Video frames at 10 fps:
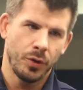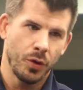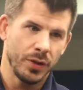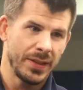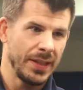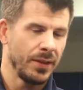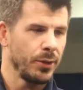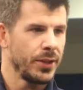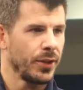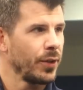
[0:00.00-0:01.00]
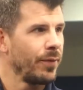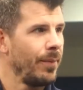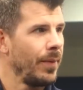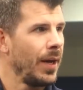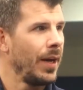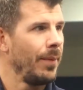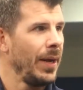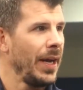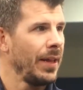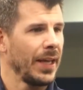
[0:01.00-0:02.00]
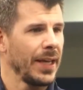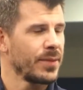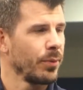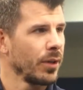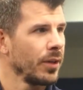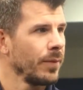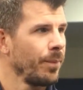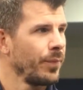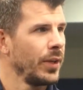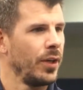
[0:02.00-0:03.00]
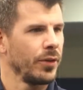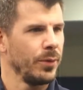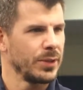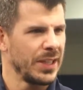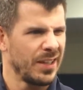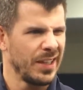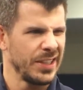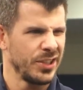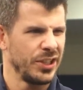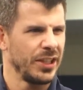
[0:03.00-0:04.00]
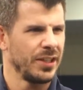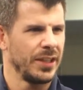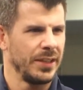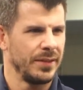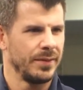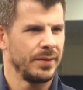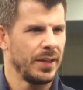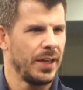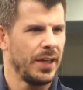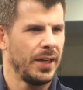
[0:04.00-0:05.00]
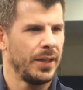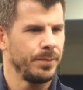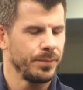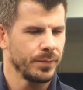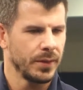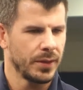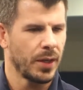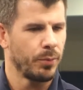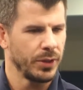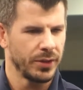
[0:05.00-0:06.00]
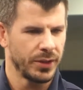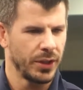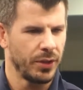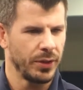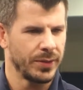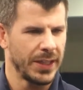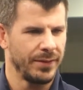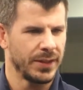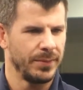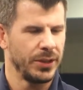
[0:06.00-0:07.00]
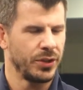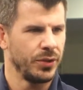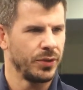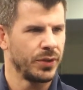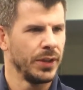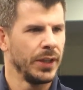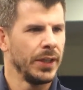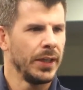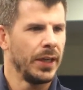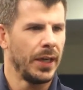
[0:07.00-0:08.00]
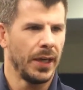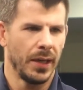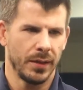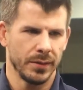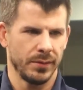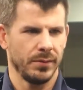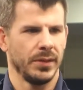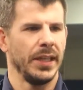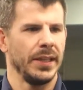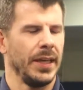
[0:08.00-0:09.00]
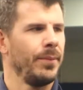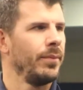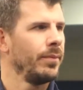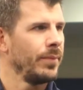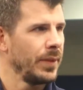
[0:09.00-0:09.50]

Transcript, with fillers: could see the return of uh, Matt Landsberger. Mm -hmm. You know, he was out last year, and um, a couple years ago he was having some issues. Uh, getting him,